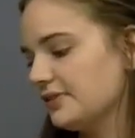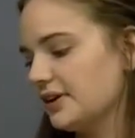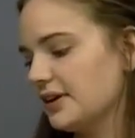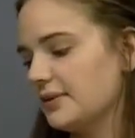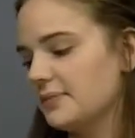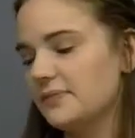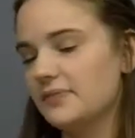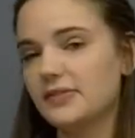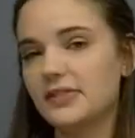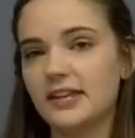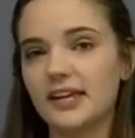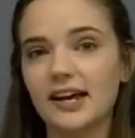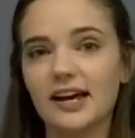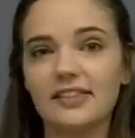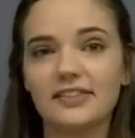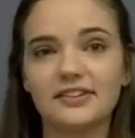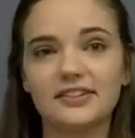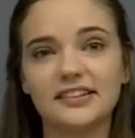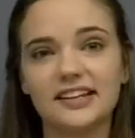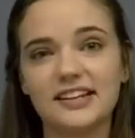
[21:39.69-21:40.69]
from the
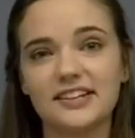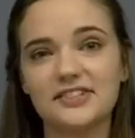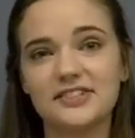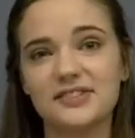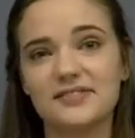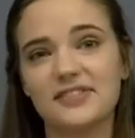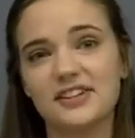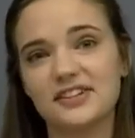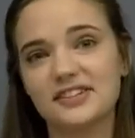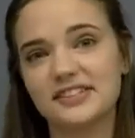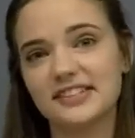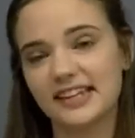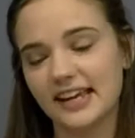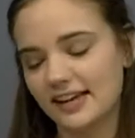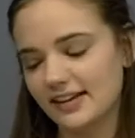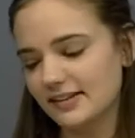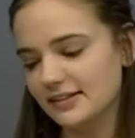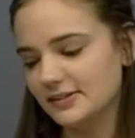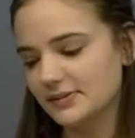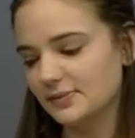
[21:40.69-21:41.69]
other layers of their
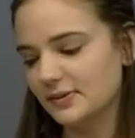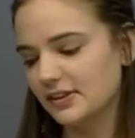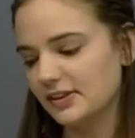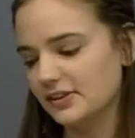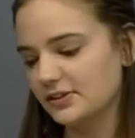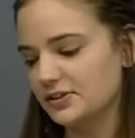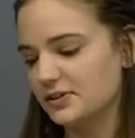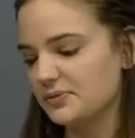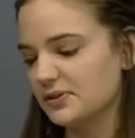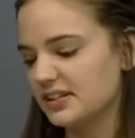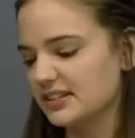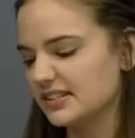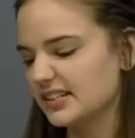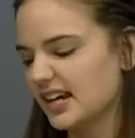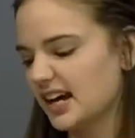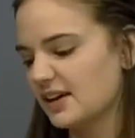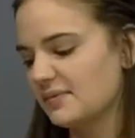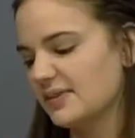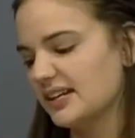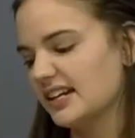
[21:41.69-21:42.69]
scales while the new ones
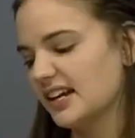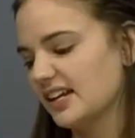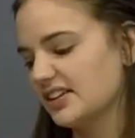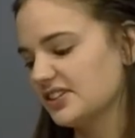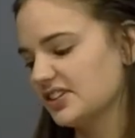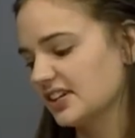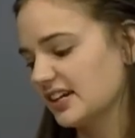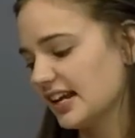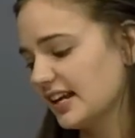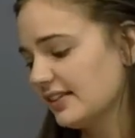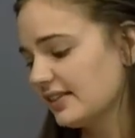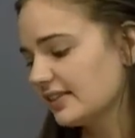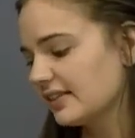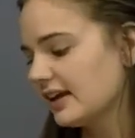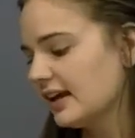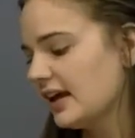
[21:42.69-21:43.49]
come in underneath.